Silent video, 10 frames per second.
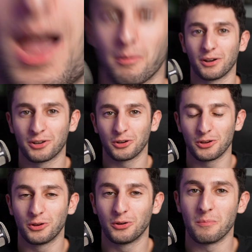I'm going to show
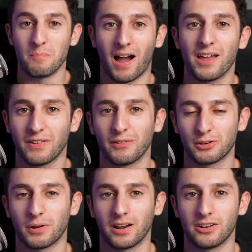you my favorite
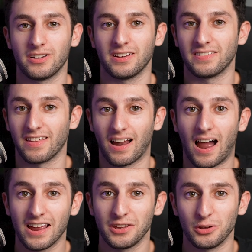strategy that
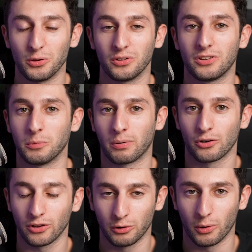I use to
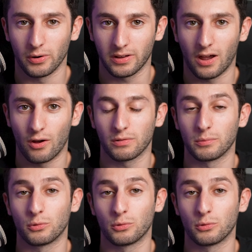personally grow an account from